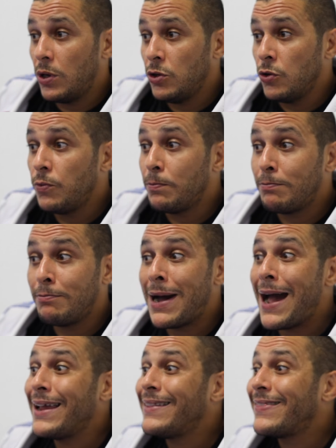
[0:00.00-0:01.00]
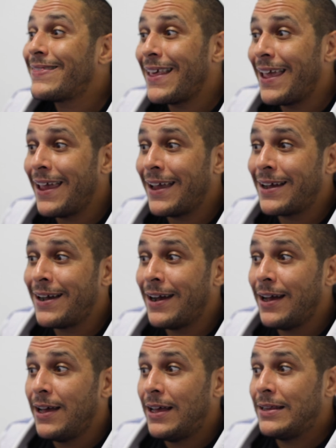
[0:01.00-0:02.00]
You might think
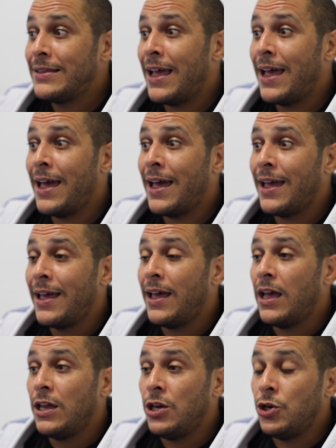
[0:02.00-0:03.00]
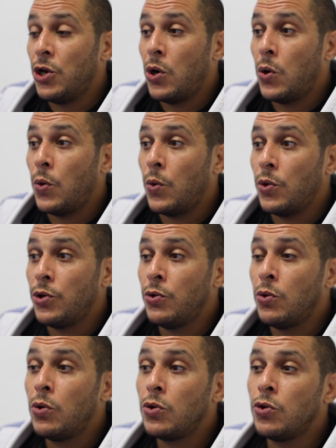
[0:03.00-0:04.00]
that, you know,
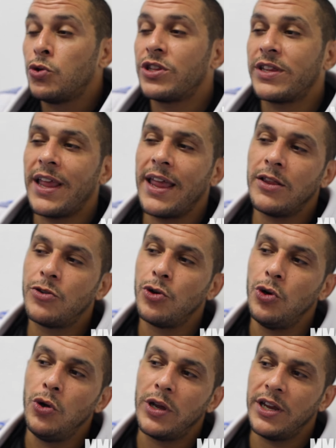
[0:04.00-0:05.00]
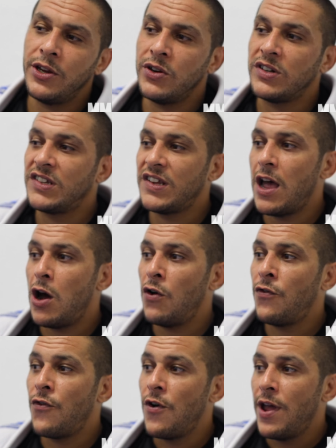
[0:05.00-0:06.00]
you tend to look at
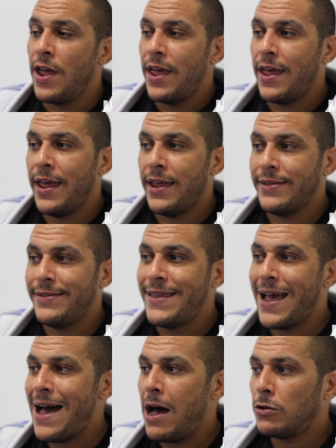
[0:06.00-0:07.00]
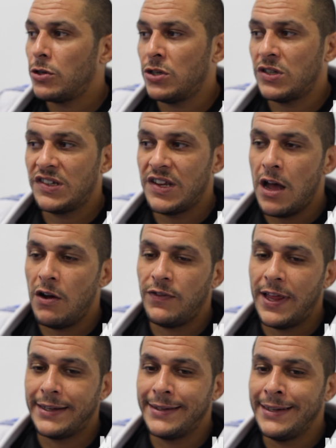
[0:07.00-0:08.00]
yourself and doubt yourself
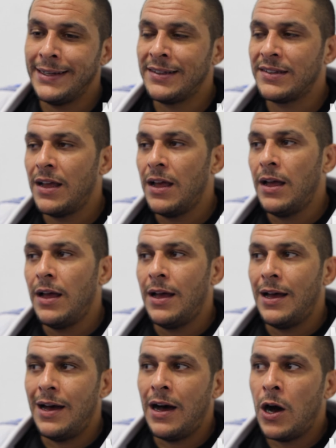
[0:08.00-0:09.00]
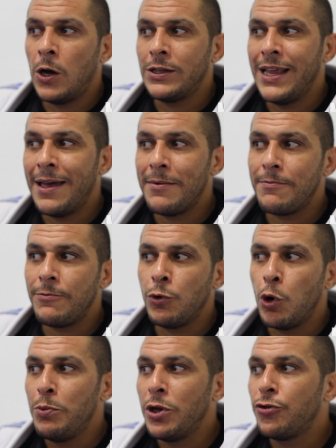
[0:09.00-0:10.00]
like this. Oh, that
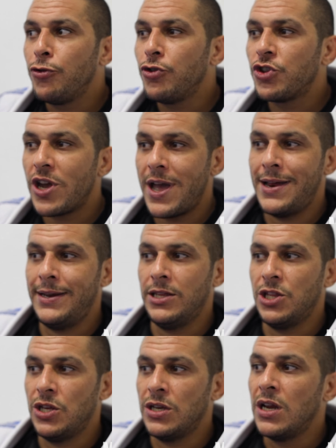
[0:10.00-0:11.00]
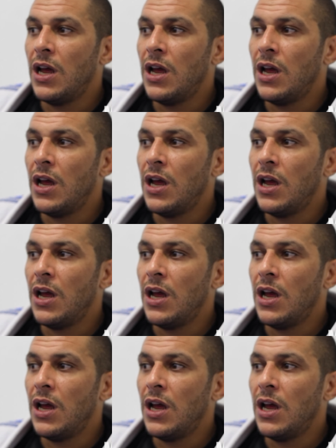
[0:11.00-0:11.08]
will be too challenging.